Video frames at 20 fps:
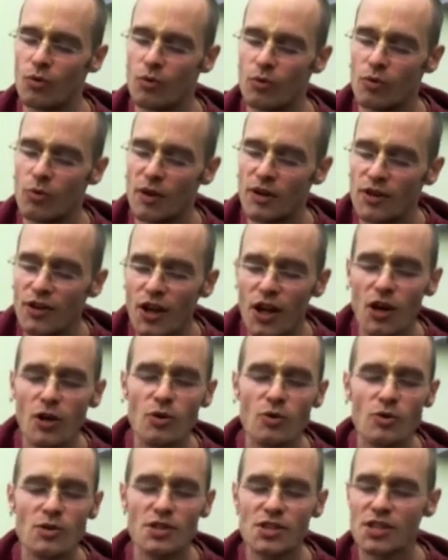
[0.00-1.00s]
with
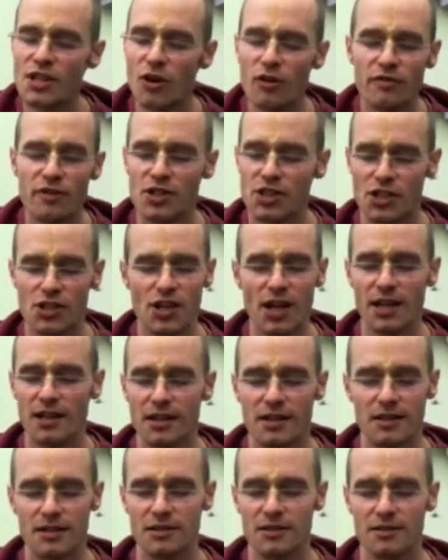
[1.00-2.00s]
no selfish
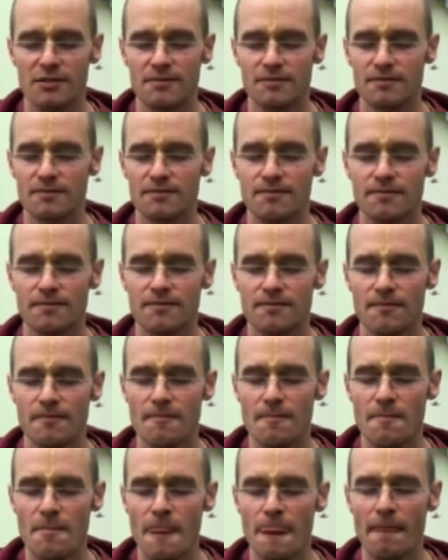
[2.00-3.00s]
agenda.
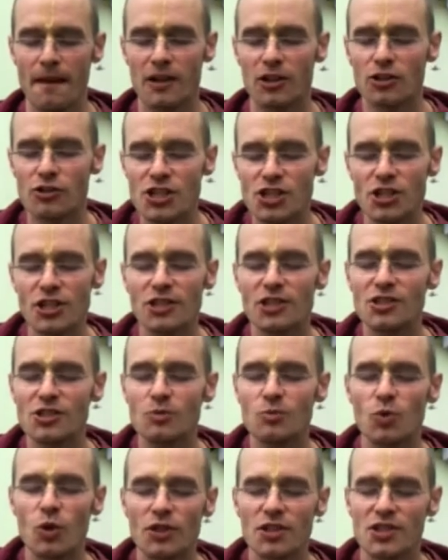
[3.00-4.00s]
And Krishna
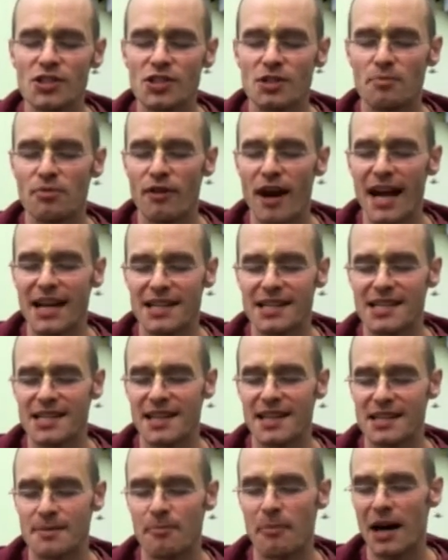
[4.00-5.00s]
doesn't want us to practice
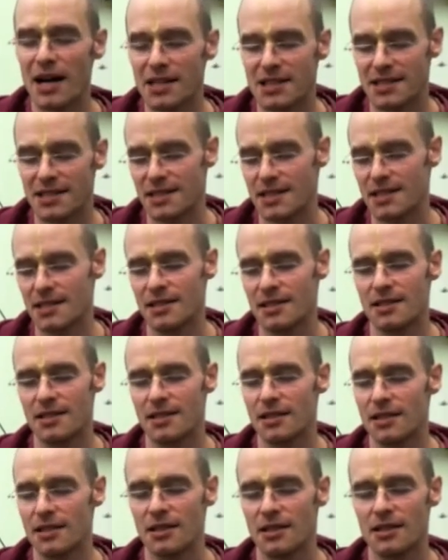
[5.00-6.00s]
this bhakti
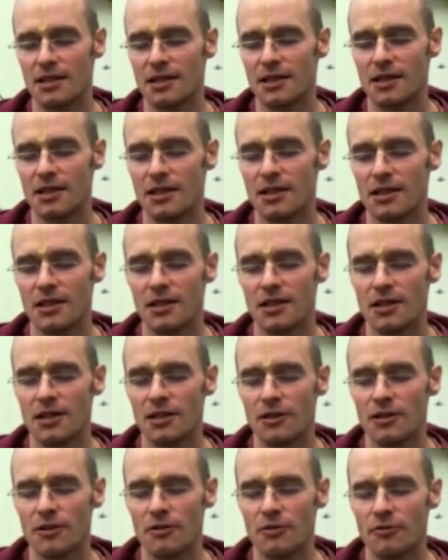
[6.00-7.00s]

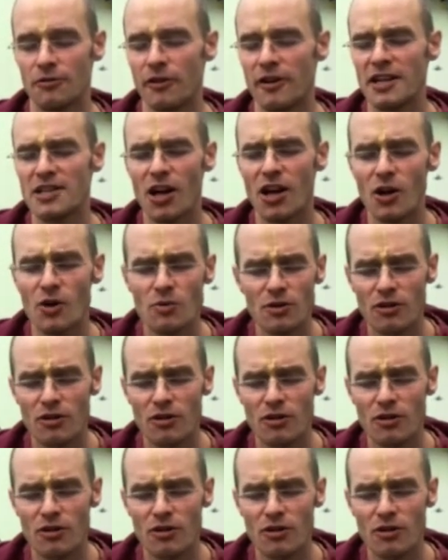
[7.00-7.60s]
for his own